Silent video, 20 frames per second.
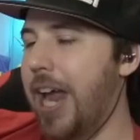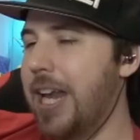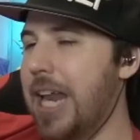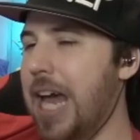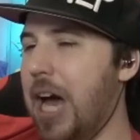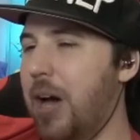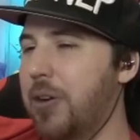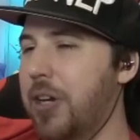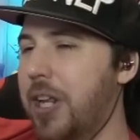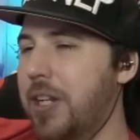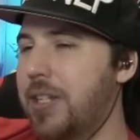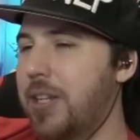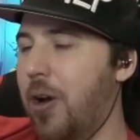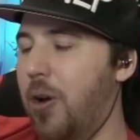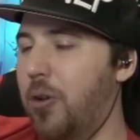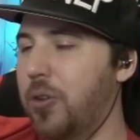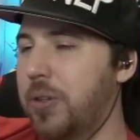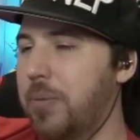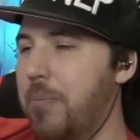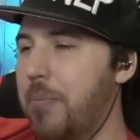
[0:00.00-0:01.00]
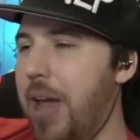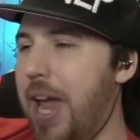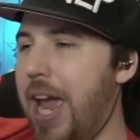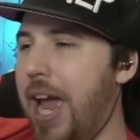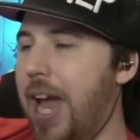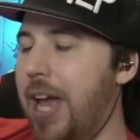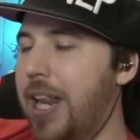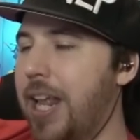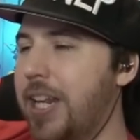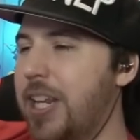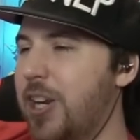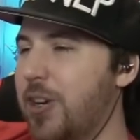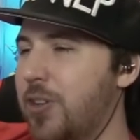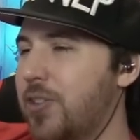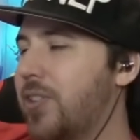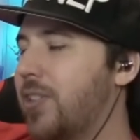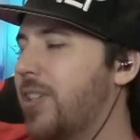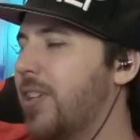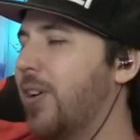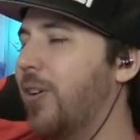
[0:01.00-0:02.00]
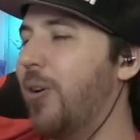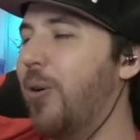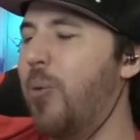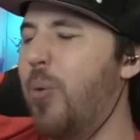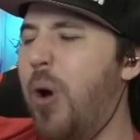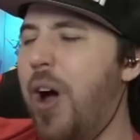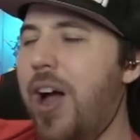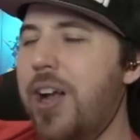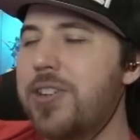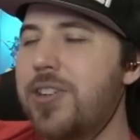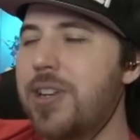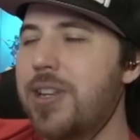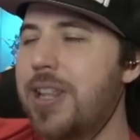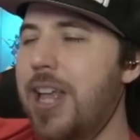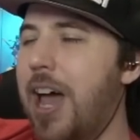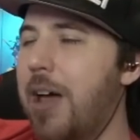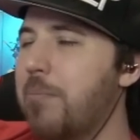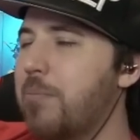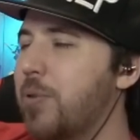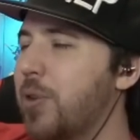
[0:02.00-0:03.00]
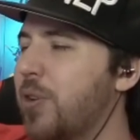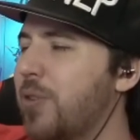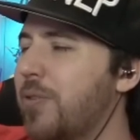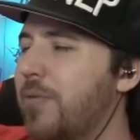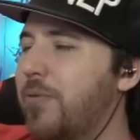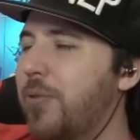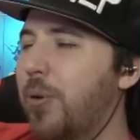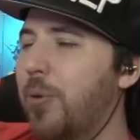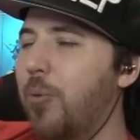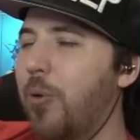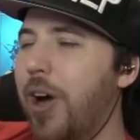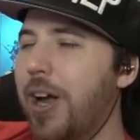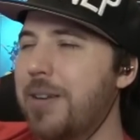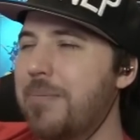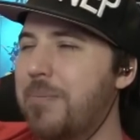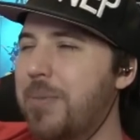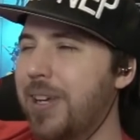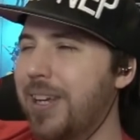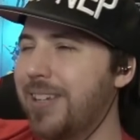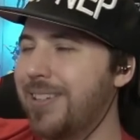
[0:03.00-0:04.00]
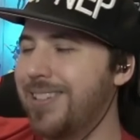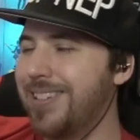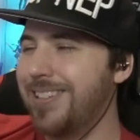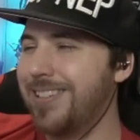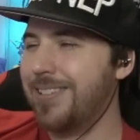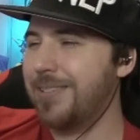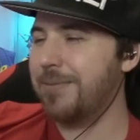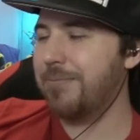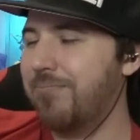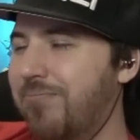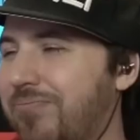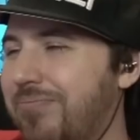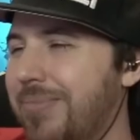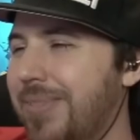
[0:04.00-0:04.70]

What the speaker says: And now an adult man, and you're still watching that beautiful One Piece.